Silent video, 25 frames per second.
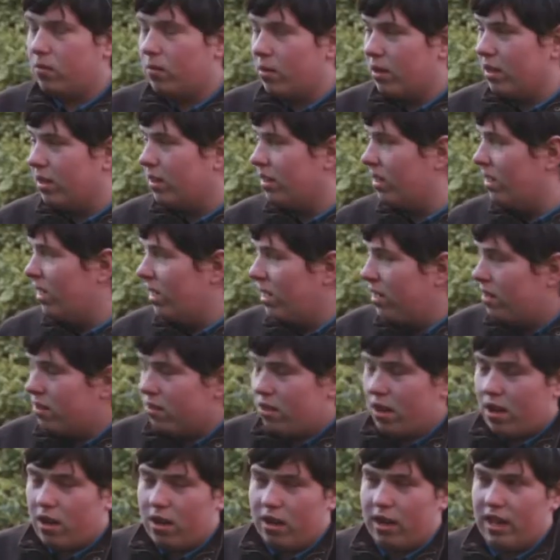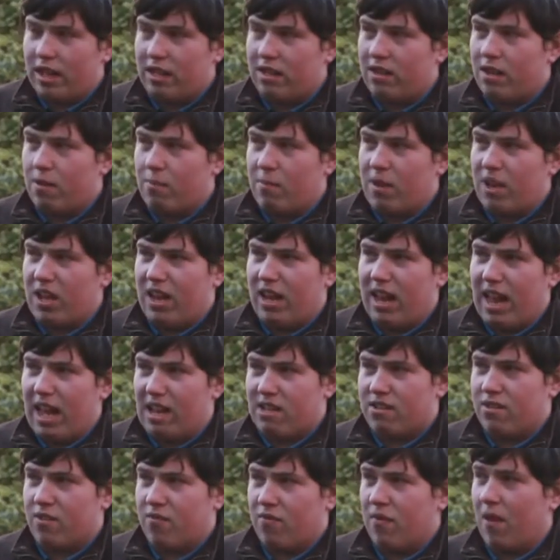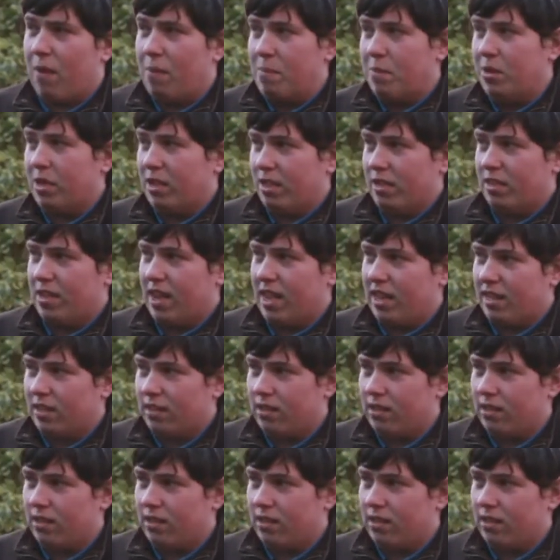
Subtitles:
Could you not at least give me a less feminine tent?